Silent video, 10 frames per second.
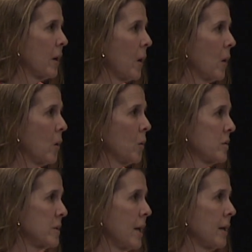go,
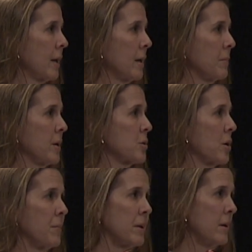snack he can munch
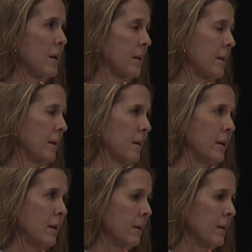on, but nothing